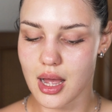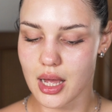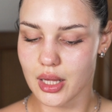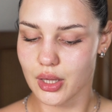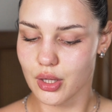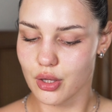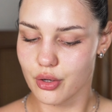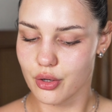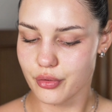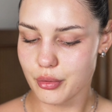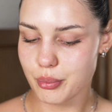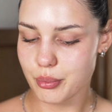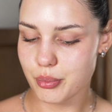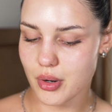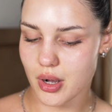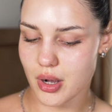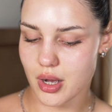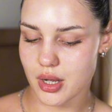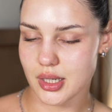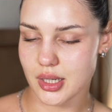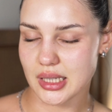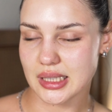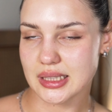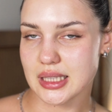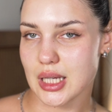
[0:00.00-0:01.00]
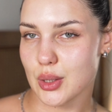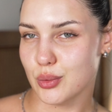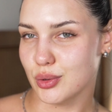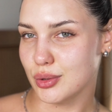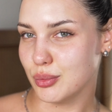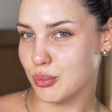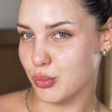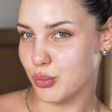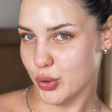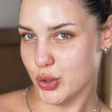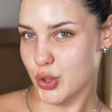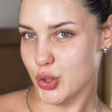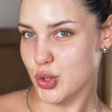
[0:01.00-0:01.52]
I love a product that would
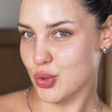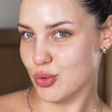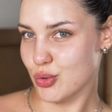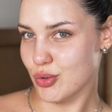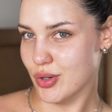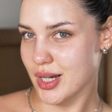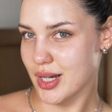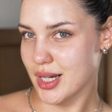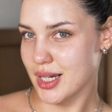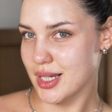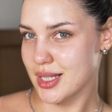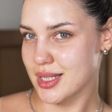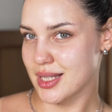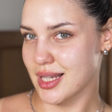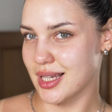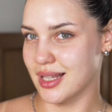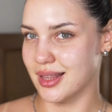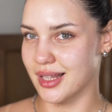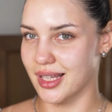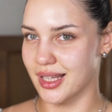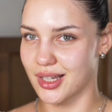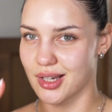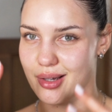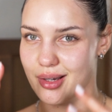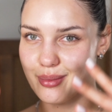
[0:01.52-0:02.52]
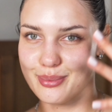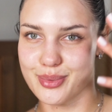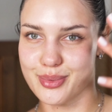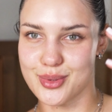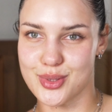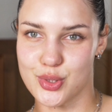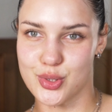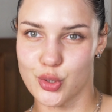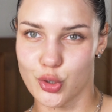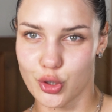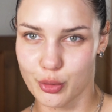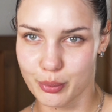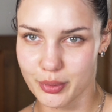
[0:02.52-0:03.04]
moisturize and like
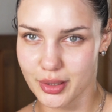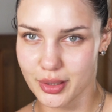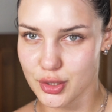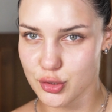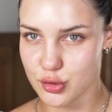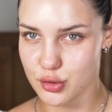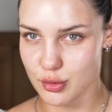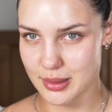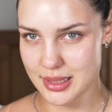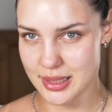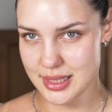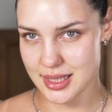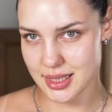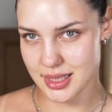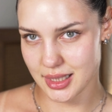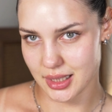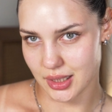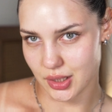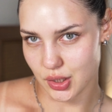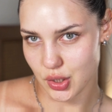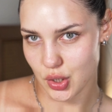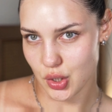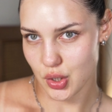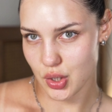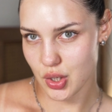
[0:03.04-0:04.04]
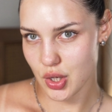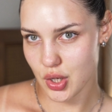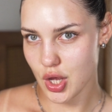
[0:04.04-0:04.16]
absorb into my skin